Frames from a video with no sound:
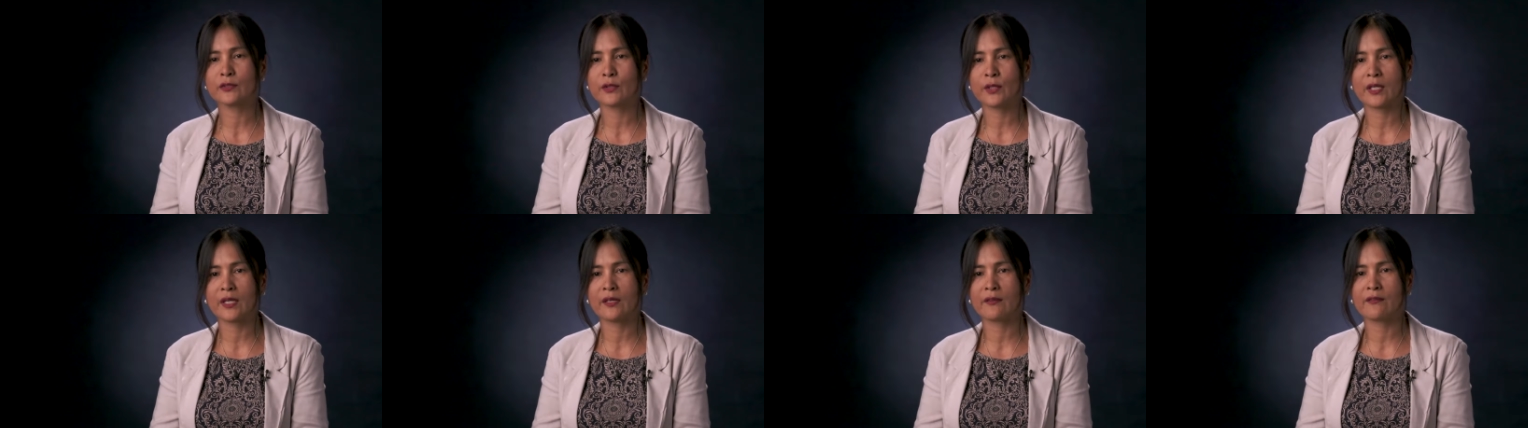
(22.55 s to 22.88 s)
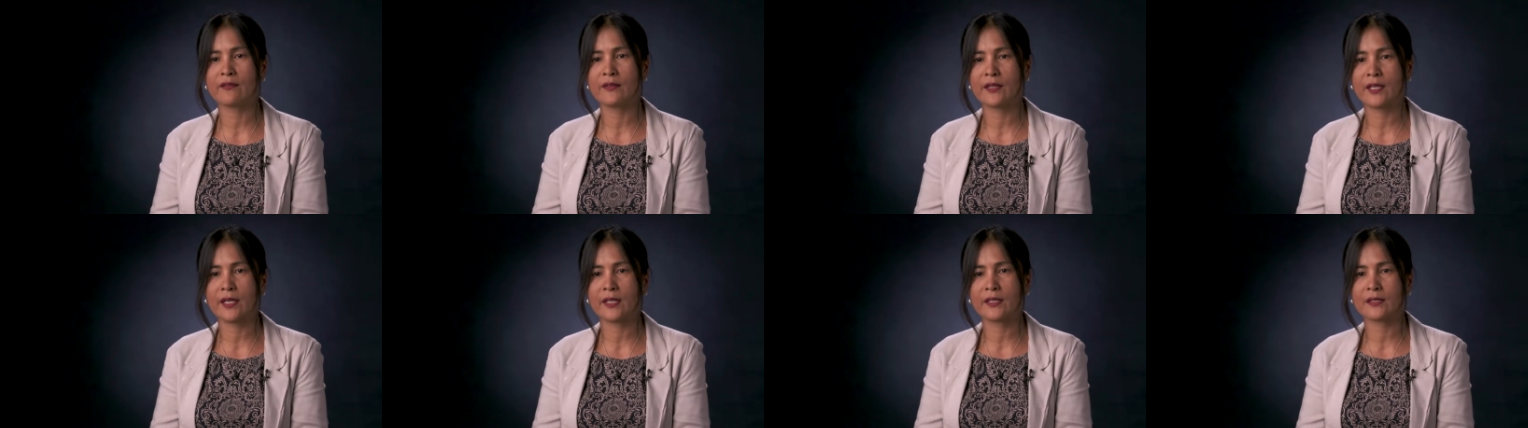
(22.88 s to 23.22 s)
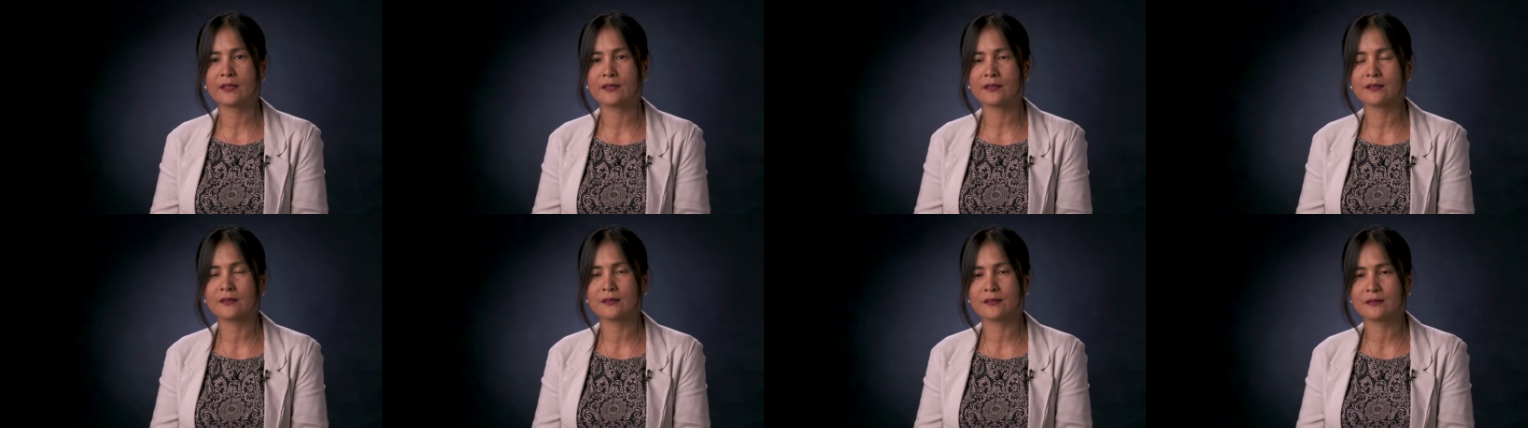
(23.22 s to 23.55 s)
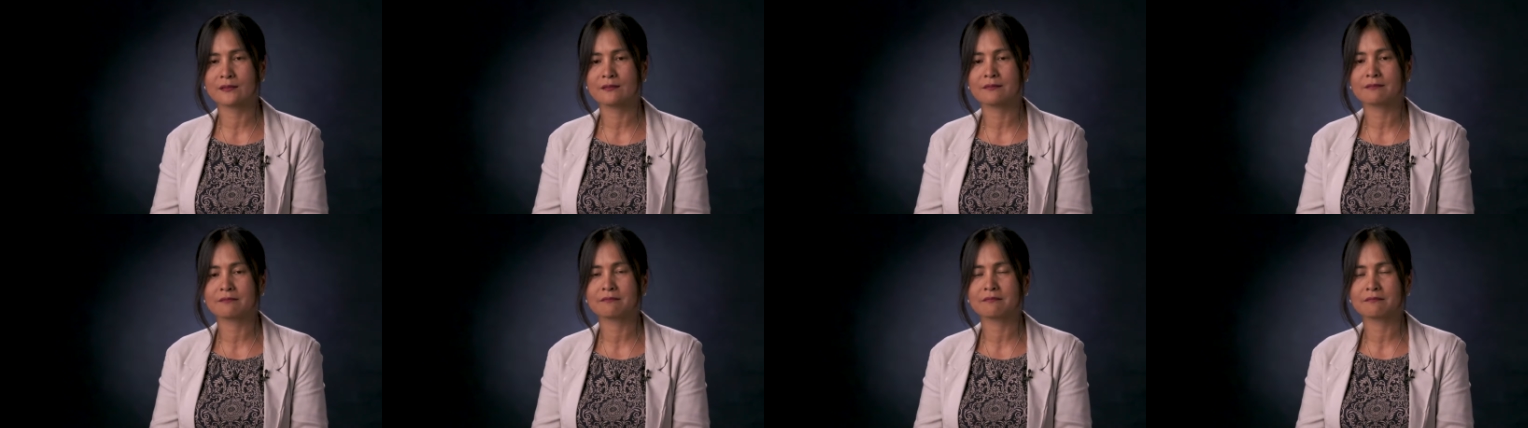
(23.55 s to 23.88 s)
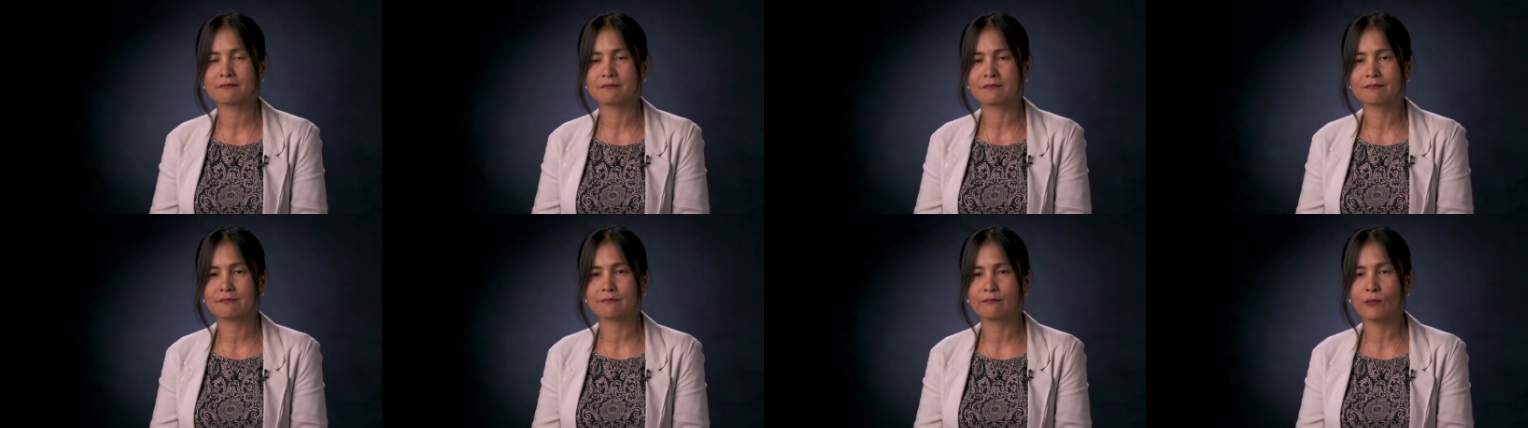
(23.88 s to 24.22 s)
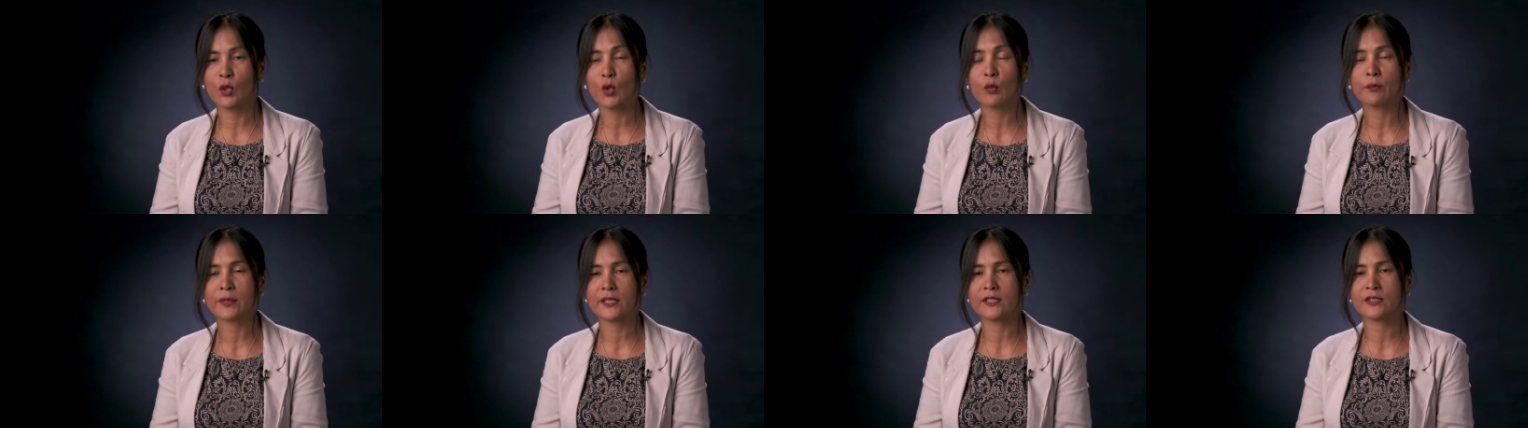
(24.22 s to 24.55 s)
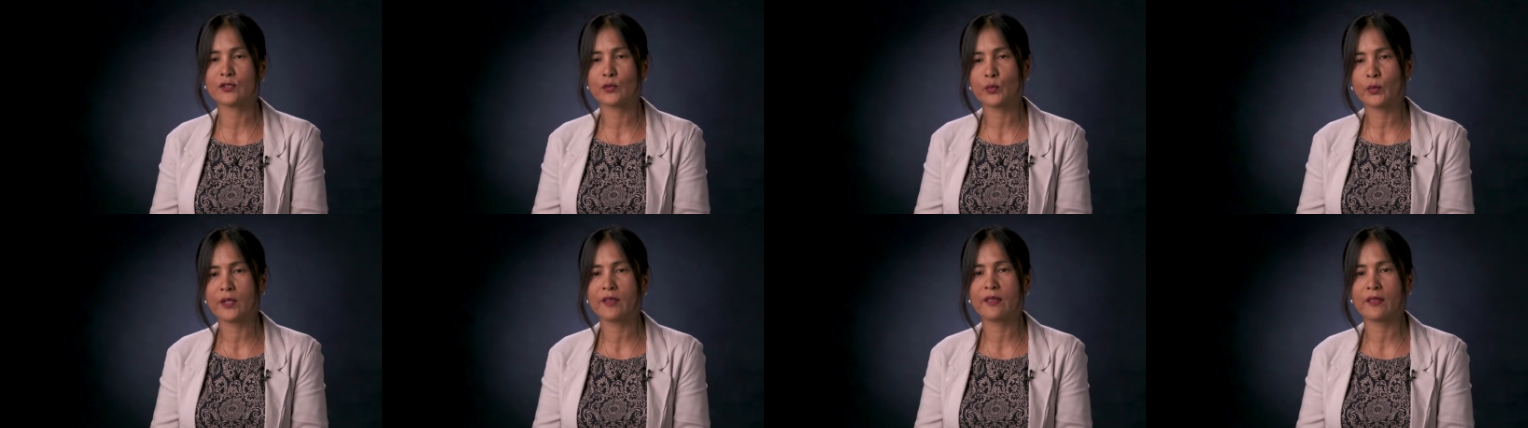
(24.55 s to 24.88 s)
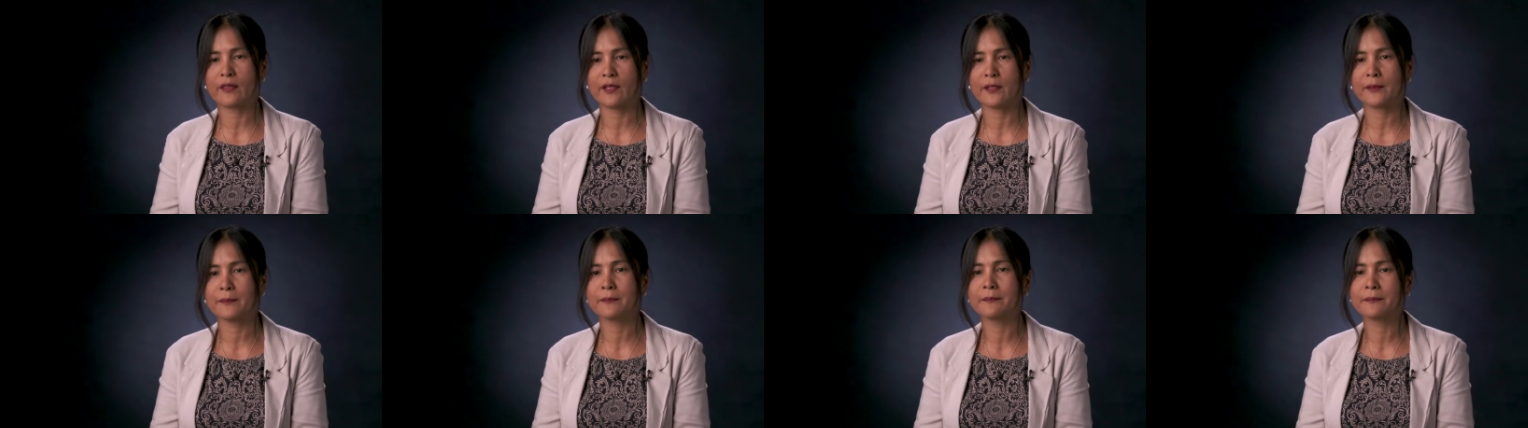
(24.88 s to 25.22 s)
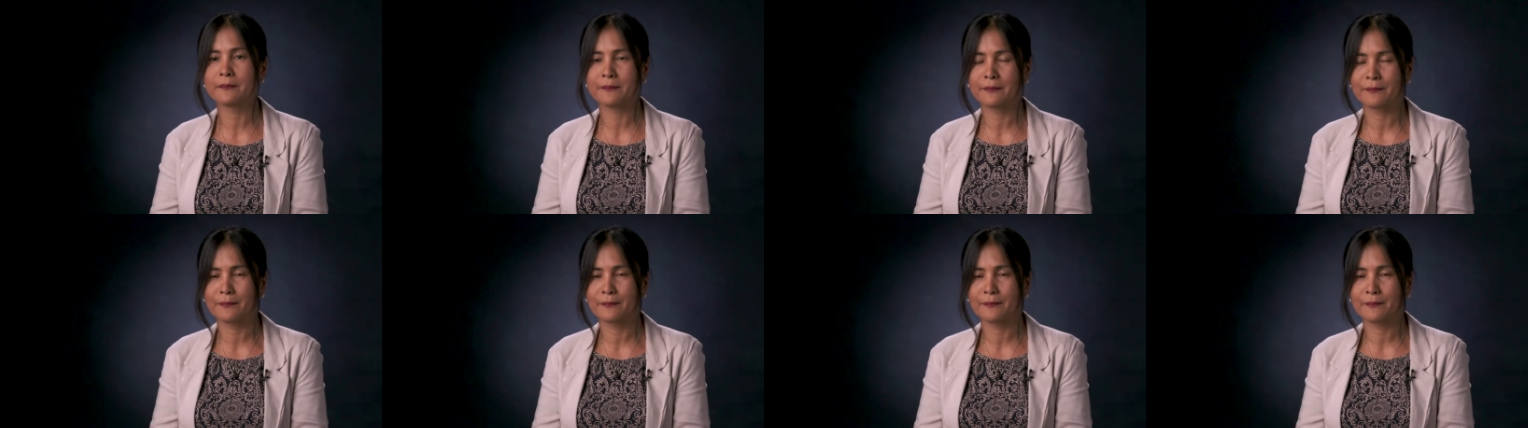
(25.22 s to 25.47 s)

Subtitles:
to have that moment with them.